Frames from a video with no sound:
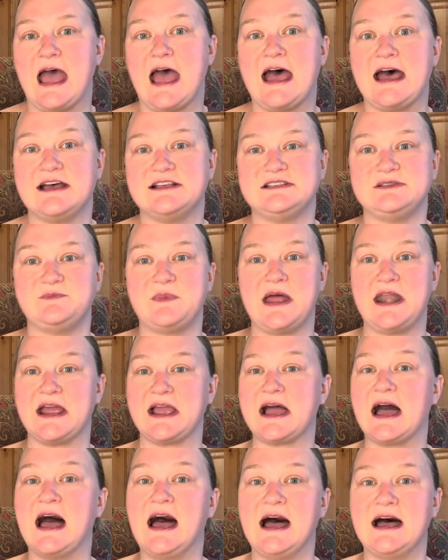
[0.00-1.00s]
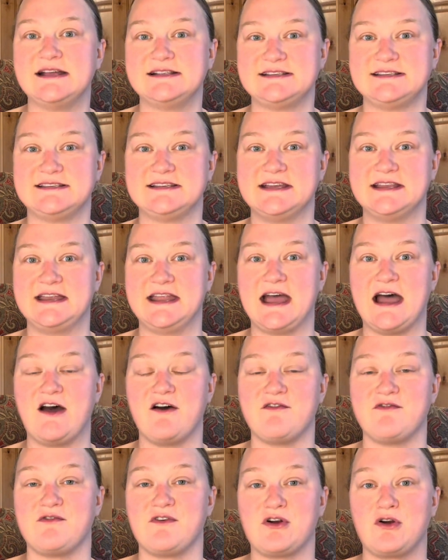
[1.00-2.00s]
has been a constant
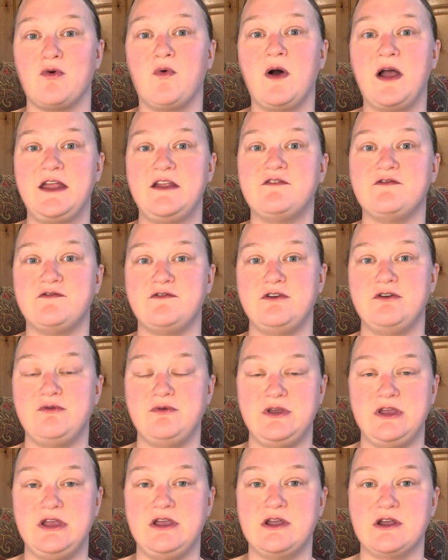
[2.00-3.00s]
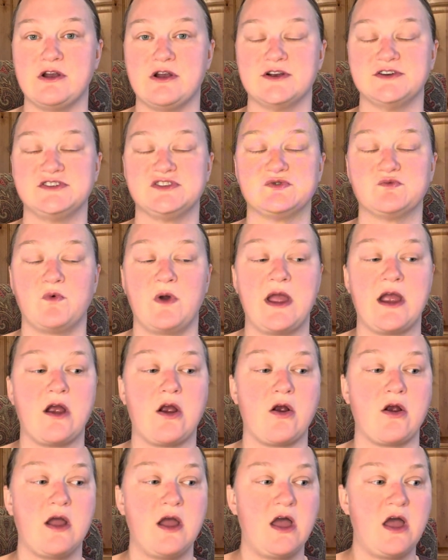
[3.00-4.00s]
now for quite a few years,
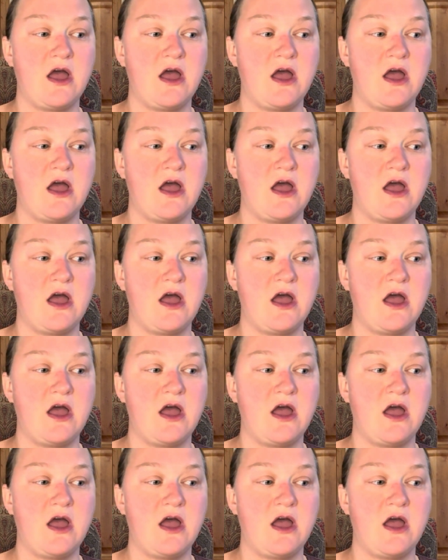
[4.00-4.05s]
where